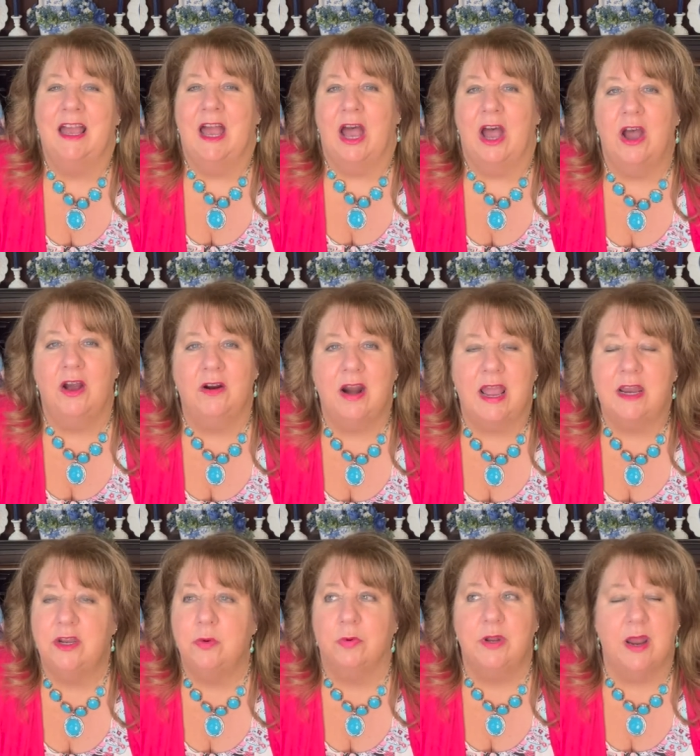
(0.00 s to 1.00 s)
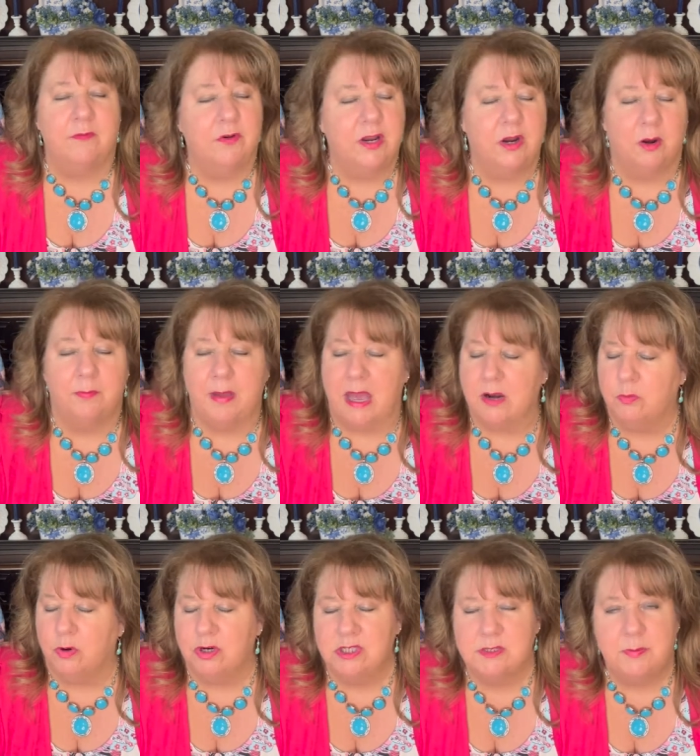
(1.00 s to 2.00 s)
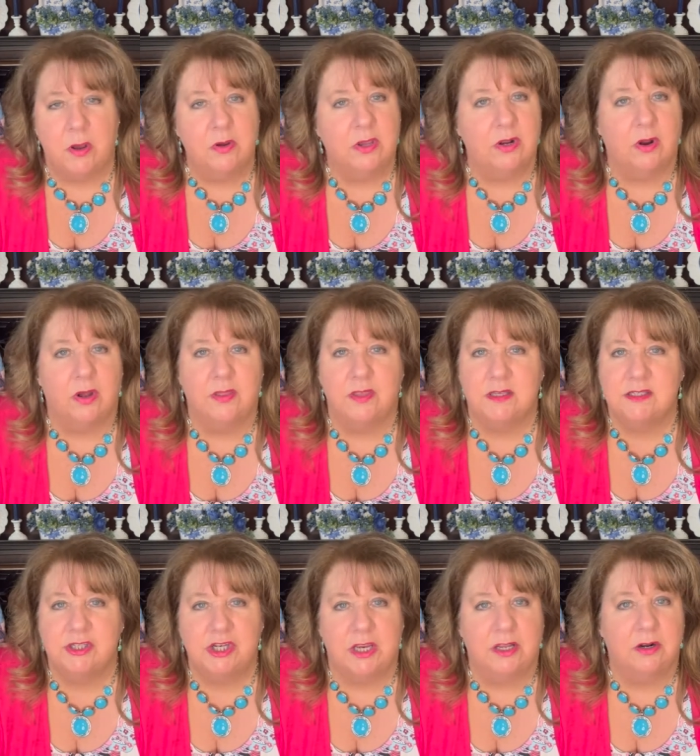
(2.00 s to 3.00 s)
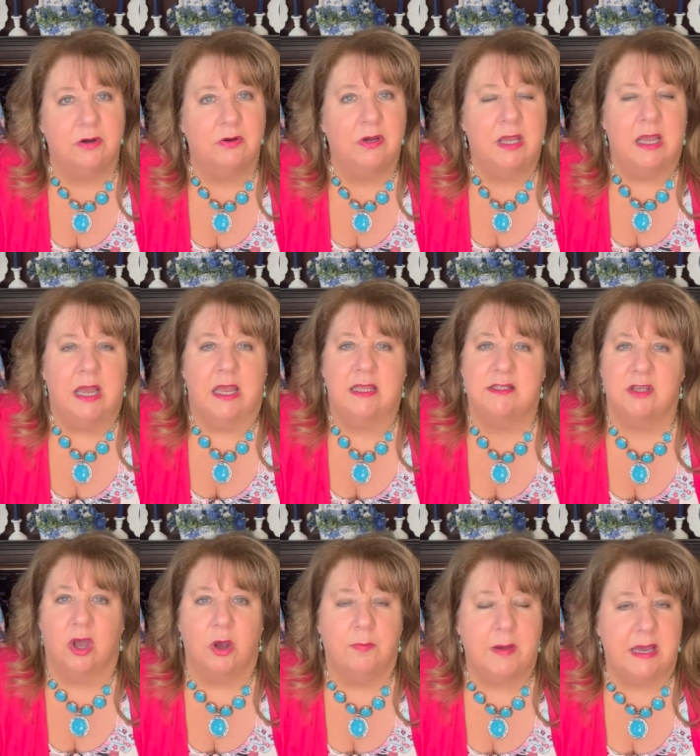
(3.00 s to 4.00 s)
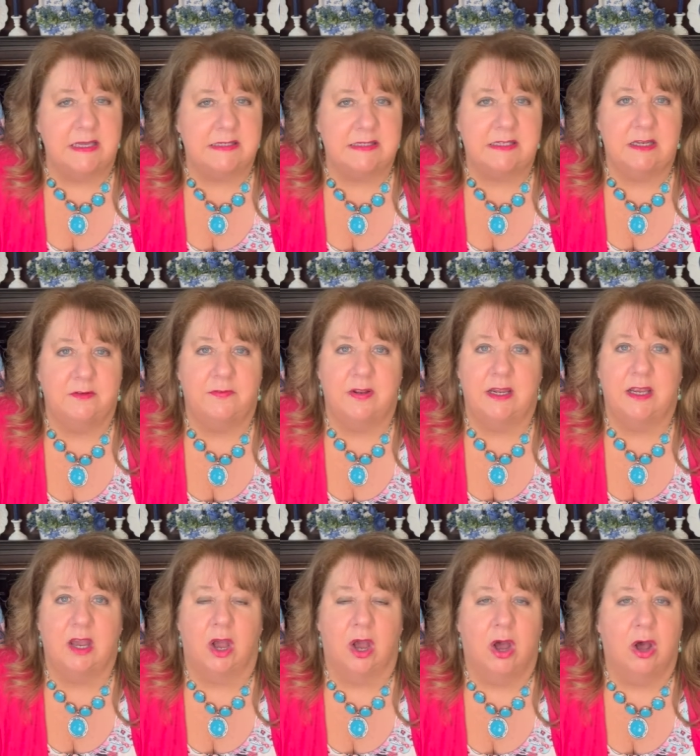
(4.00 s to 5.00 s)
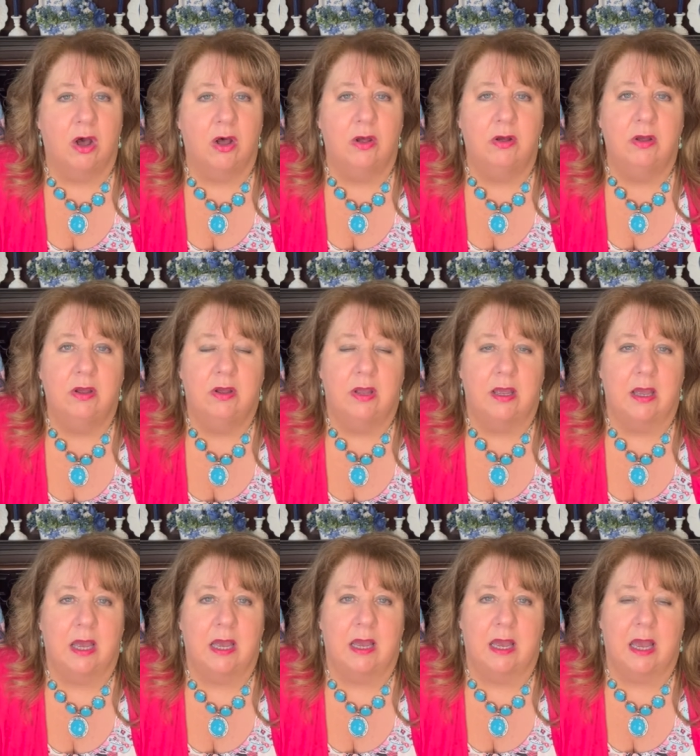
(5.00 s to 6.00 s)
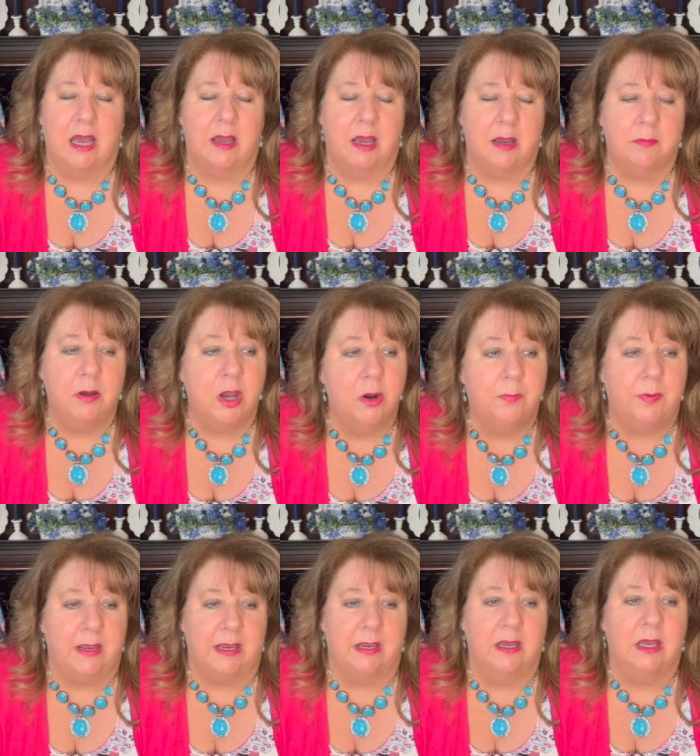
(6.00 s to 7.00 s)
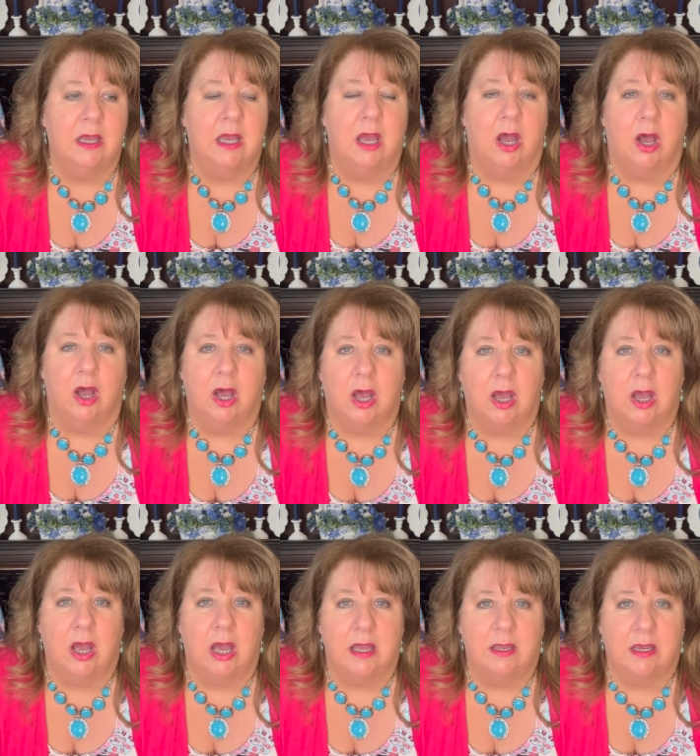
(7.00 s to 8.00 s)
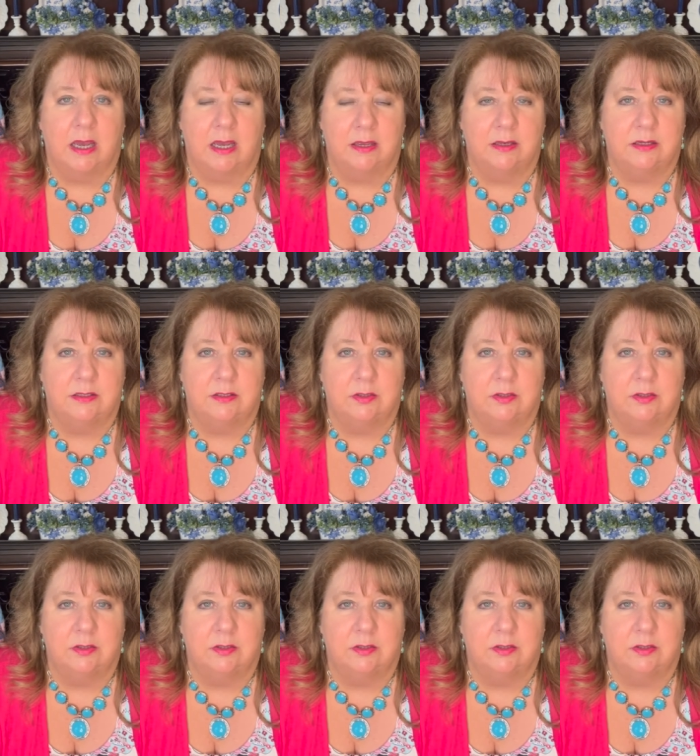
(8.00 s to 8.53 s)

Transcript: All right, you will never hear a bad word spoken on this channel. It's all positivity, all, uh, I, I'm hoping, uh, I, I